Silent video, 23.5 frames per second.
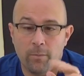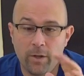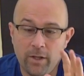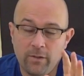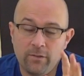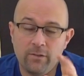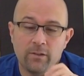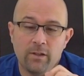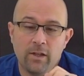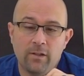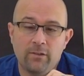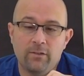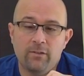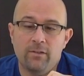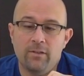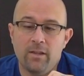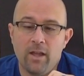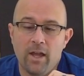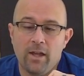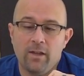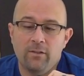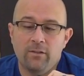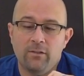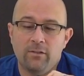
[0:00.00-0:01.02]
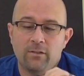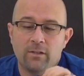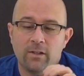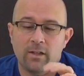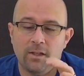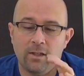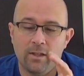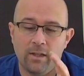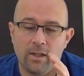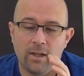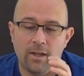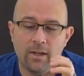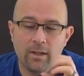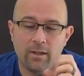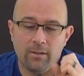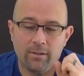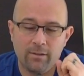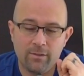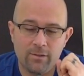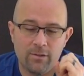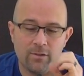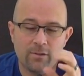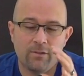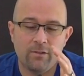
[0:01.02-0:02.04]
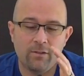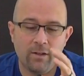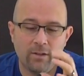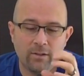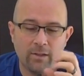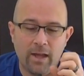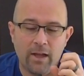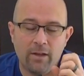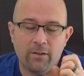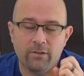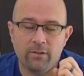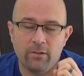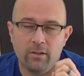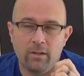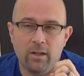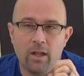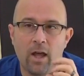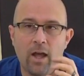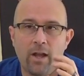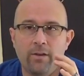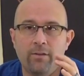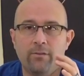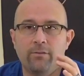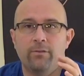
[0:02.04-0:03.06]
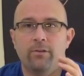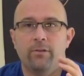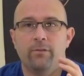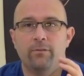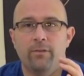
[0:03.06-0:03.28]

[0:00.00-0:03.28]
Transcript: but it's nice, and it just allows a lot of